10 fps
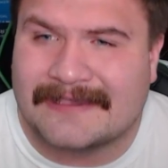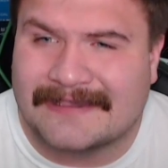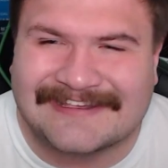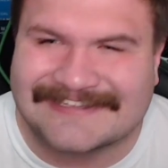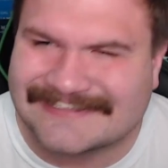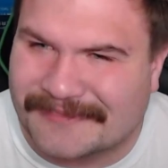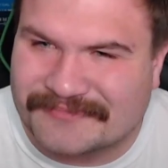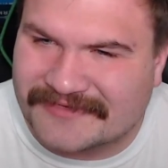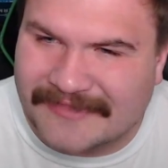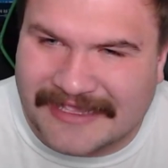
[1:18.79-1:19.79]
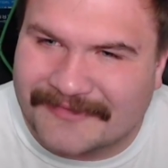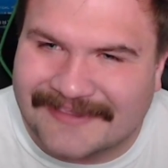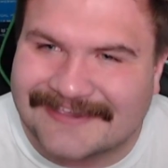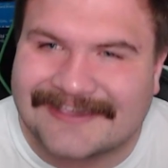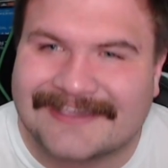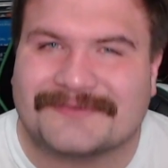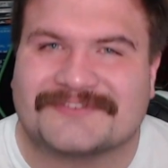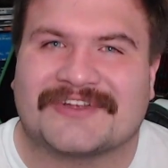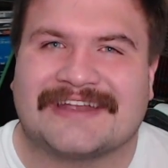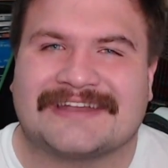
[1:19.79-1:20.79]
Inception. Maybe he was
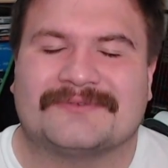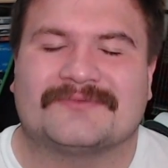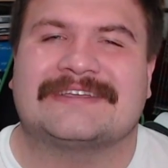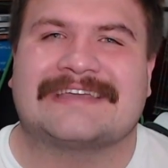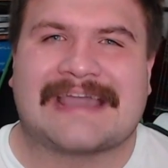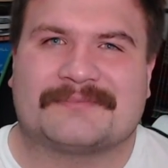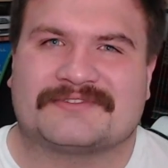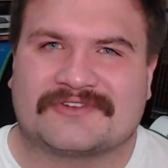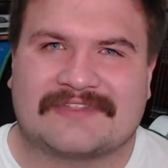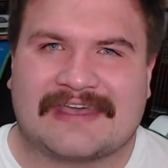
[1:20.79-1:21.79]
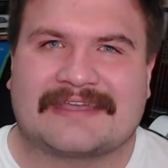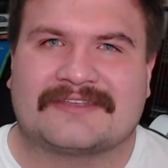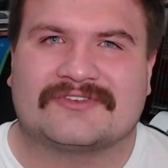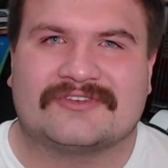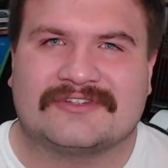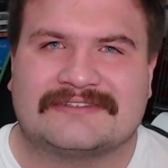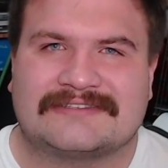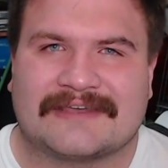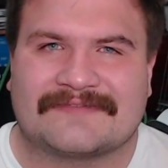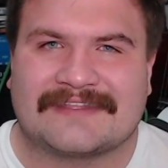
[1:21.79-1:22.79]
trying to recapture that good
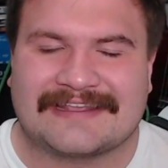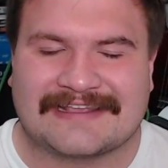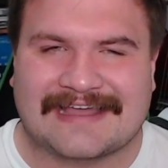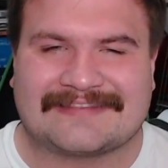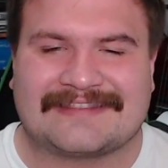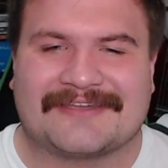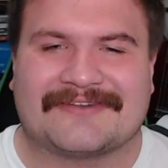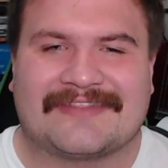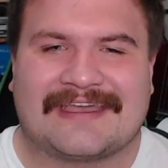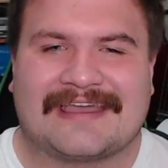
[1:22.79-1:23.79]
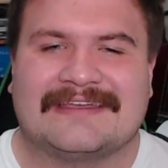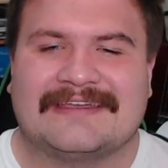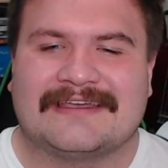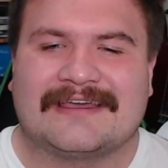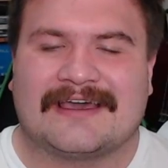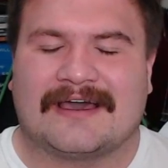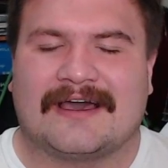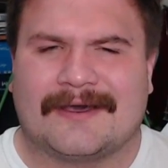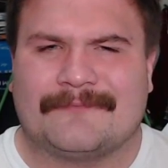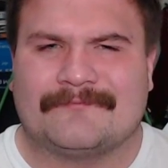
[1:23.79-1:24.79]
stuff that he got there, and
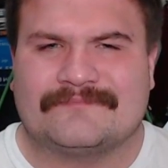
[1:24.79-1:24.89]
that